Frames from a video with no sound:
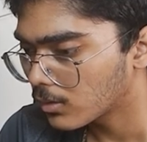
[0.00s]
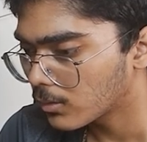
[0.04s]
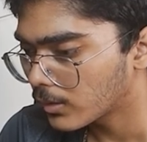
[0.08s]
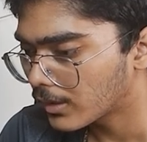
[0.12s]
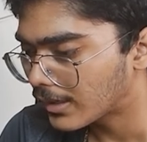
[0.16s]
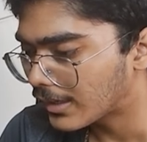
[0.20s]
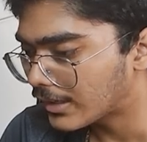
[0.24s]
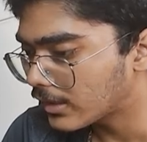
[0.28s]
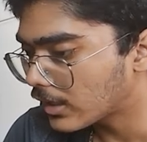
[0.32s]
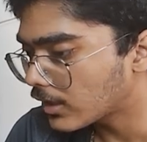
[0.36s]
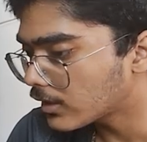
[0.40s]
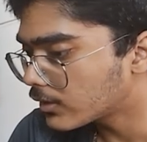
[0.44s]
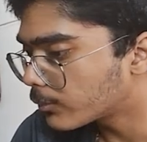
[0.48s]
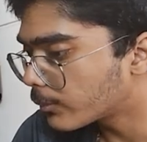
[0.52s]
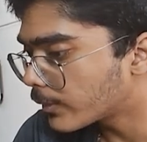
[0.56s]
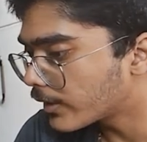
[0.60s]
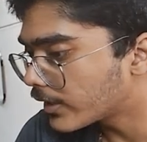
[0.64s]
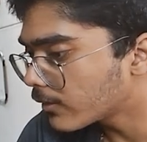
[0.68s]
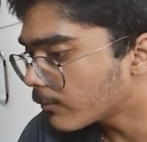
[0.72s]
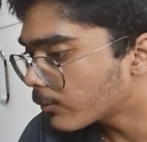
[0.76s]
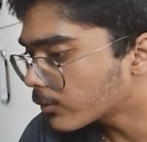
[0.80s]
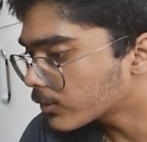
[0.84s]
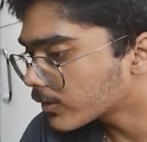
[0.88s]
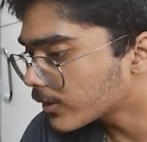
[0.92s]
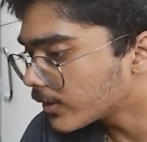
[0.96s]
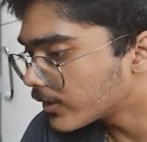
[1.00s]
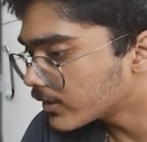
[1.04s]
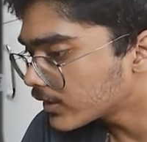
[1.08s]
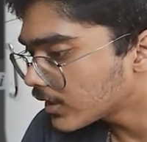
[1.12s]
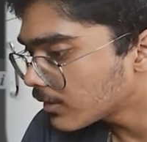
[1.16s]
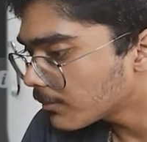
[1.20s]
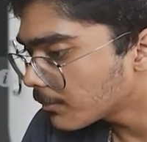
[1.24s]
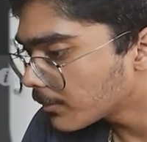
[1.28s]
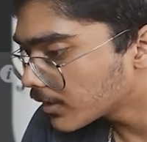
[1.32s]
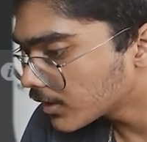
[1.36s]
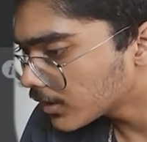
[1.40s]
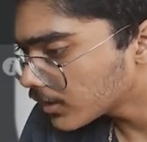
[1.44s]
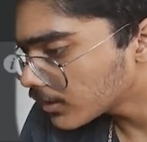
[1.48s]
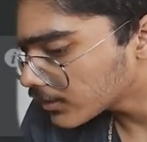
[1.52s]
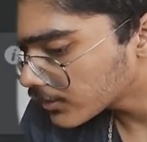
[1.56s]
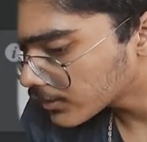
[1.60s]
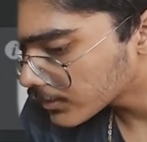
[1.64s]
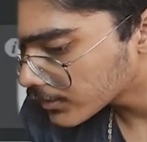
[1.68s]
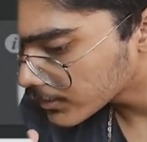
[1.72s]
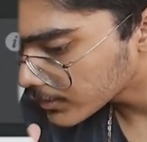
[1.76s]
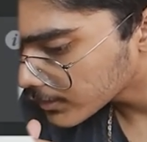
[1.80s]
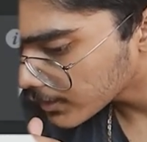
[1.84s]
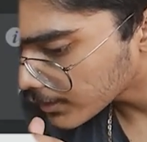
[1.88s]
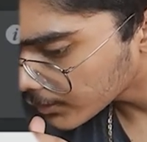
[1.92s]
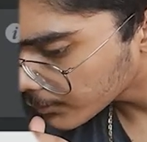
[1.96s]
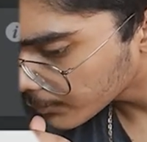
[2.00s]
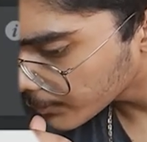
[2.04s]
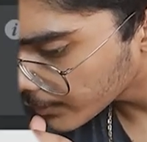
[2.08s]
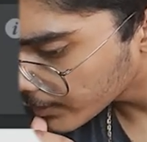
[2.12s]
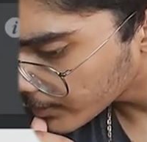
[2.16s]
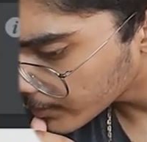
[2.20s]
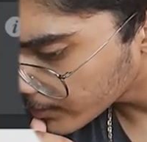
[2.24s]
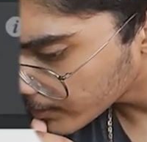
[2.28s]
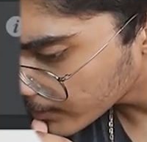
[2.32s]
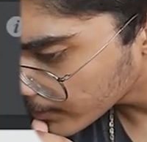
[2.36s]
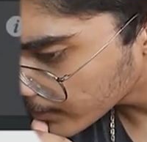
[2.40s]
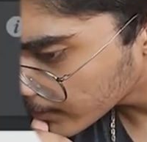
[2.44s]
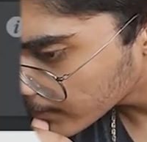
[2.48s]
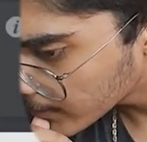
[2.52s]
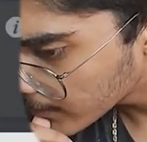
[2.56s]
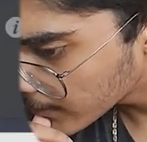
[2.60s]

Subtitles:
It's waiting for 13 minutes? That's weird.